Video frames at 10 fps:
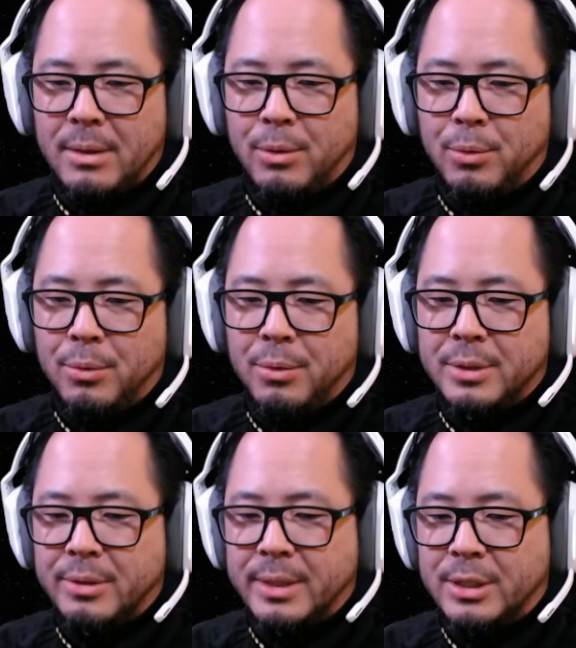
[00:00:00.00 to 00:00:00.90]
Cool.
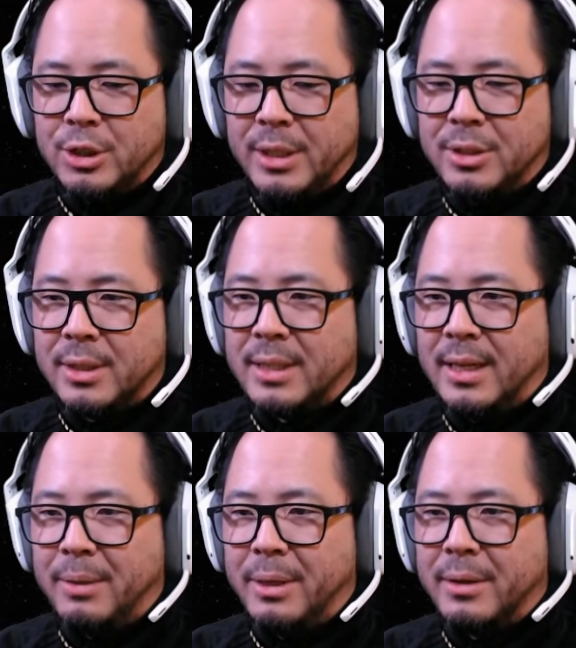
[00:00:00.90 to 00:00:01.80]
So let's change the
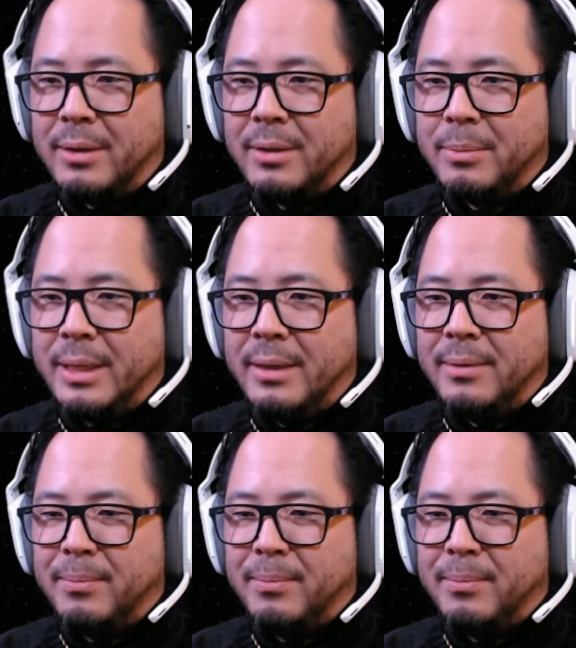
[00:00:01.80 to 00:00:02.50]
timing a little bit.